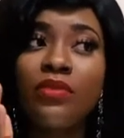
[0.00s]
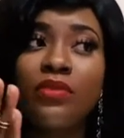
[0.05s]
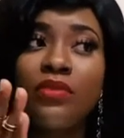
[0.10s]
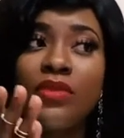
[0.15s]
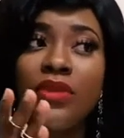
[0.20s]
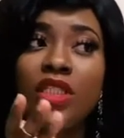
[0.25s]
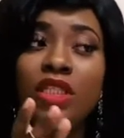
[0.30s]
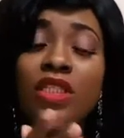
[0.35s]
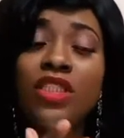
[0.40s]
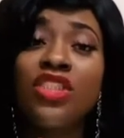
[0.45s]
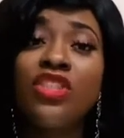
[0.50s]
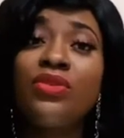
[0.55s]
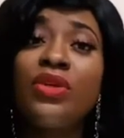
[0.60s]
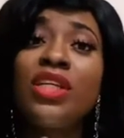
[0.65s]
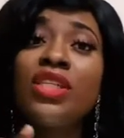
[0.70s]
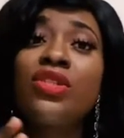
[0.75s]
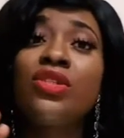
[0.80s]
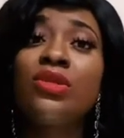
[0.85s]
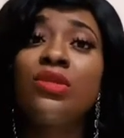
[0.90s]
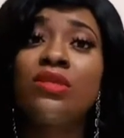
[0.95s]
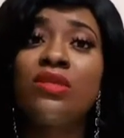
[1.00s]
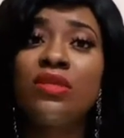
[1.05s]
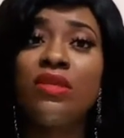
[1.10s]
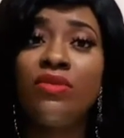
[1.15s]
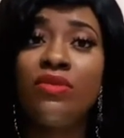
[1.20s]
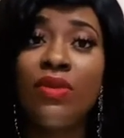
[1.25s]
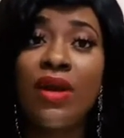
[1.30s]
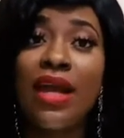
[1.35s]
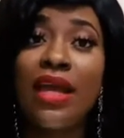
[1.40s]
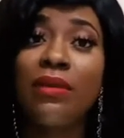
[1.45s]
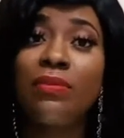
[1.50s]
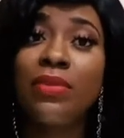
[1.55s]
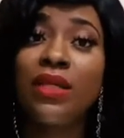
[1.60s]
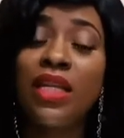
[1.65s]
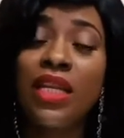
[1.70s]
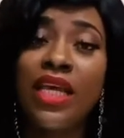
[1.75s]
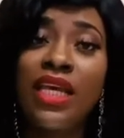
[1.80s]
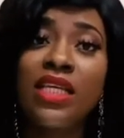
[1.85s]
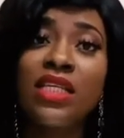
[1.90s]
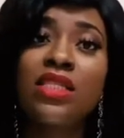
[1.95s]
direct you to the right
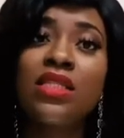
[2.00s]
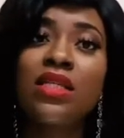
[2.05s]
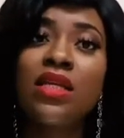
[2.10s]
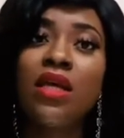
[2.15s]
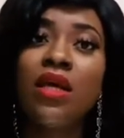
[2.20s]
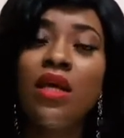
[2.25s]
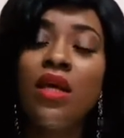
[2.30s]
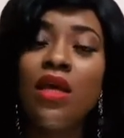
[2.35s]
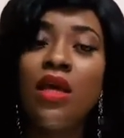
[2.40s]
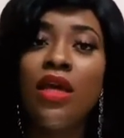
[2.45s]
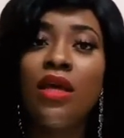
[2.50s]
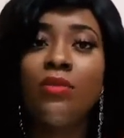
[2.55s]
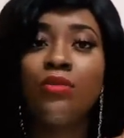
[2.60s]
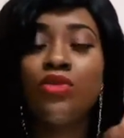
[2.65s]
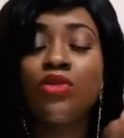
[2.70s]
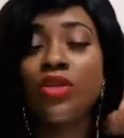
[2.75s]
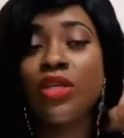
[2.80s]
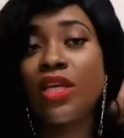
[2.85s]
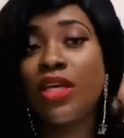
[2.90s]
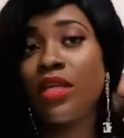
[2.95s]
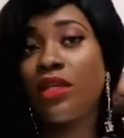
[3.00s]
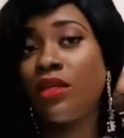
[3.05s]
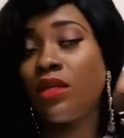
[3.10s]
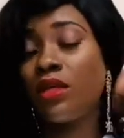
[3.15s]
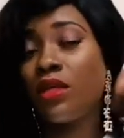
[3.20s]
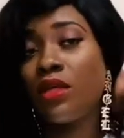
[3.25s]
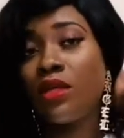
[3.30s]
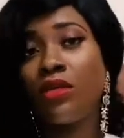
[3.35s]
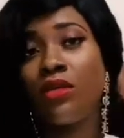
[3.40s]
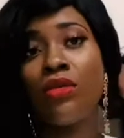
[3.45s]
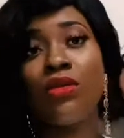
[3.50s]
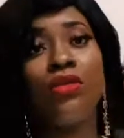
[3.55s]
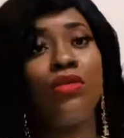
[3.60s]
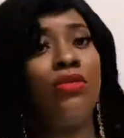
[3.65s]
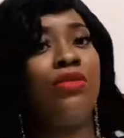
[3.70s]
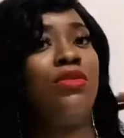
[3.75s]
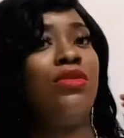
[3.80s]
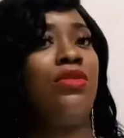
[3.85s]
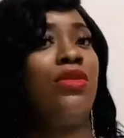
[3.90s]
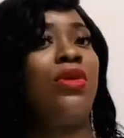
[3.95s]
place and to get
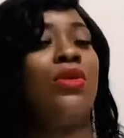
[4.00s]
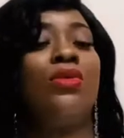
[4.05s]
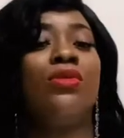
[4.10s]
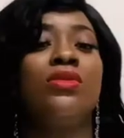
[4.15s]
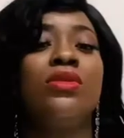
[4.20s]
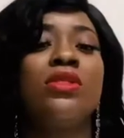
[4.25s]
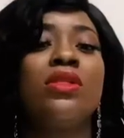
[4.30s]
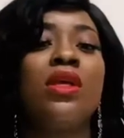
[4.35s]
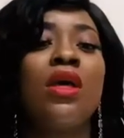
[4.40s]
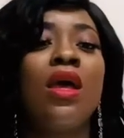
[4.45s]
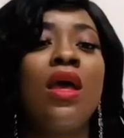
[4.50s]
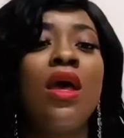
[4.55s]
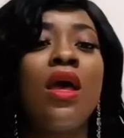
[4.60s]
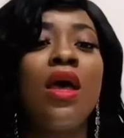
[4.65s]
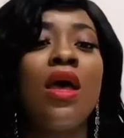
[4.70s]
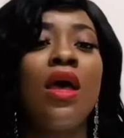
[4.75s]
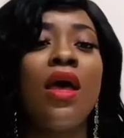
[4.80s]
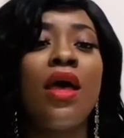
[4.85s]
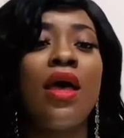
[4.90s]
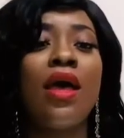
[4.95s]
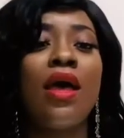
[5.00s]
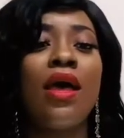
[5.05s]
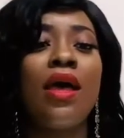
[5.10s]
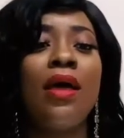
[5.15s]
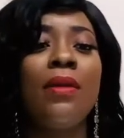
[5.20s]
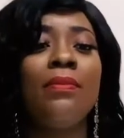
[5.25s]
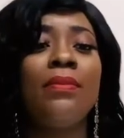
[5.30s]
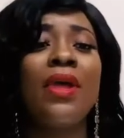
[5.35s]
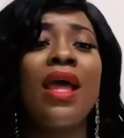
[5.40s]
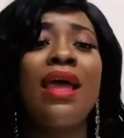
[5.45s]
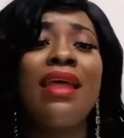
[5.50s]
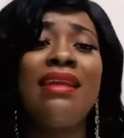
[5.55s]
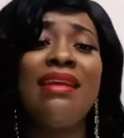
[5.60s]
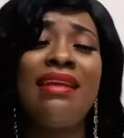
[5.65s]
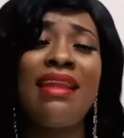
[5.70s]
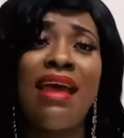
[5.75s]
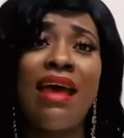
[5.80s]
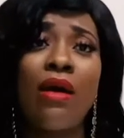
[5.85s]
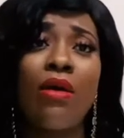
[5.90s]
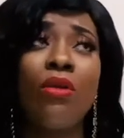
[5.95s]
those. Now
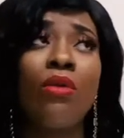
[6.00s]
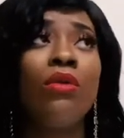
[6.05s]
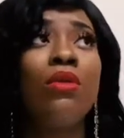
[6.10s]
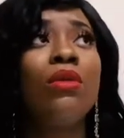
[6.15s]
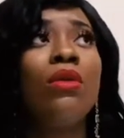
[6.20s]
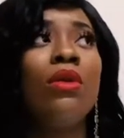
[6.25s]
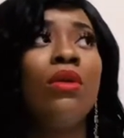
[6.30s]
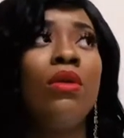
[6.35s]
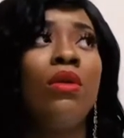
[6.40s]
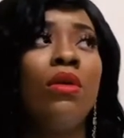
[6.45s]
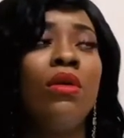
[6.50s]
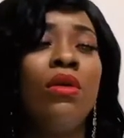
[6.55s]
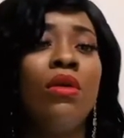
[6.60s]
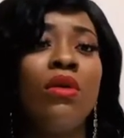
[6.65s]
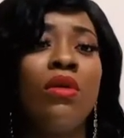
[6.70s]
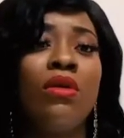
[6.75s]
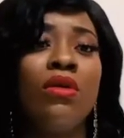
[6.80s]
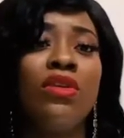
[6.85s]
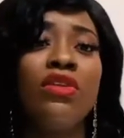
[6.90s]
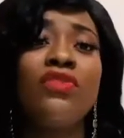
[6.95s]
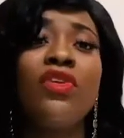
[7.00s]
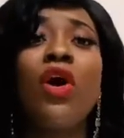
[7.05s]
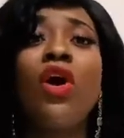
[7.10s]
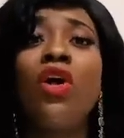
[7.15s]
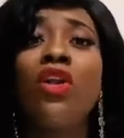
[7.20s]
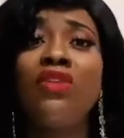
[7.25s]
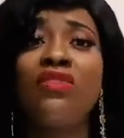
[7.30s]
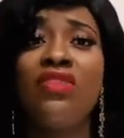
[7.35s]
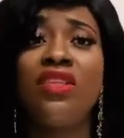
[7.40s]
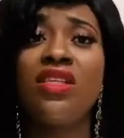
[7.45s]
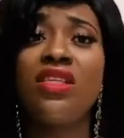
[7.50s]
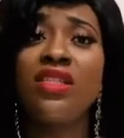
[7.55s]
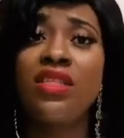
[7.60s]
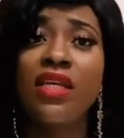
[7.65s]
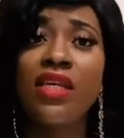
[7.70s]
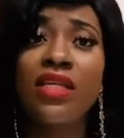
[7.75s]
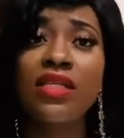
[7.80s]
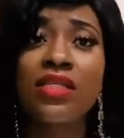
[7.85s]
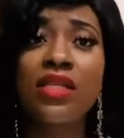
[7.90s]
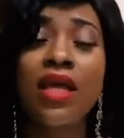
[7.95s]
you've got all of these things
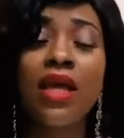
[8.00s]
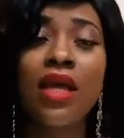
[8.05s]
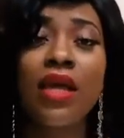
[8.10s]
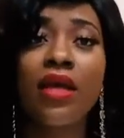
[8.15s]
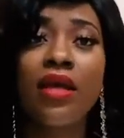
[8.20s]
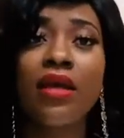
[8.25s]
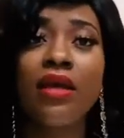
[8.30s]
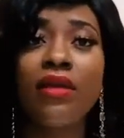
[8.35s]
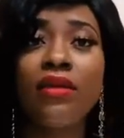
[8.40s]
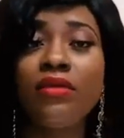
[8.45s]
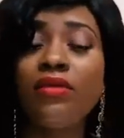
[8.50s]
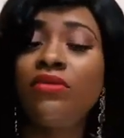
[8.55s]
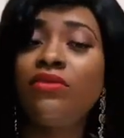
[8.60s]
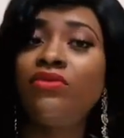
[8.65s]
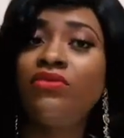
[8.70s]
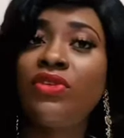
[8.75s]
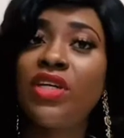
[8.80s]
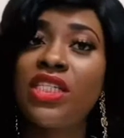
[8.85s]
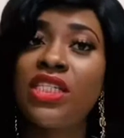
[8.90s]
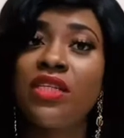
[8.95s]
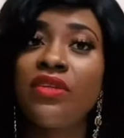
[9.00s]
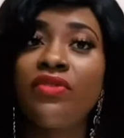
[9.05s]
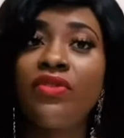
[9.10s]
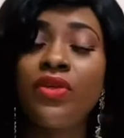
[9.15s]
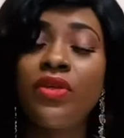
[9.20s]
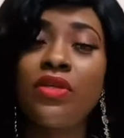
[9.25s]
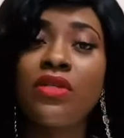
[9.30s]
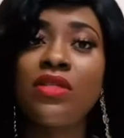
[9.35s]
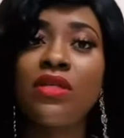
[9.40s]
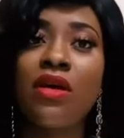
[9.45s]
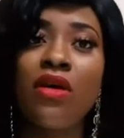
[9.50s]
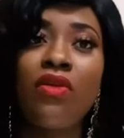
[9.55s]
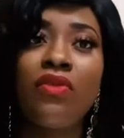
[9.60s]
ready for yourself.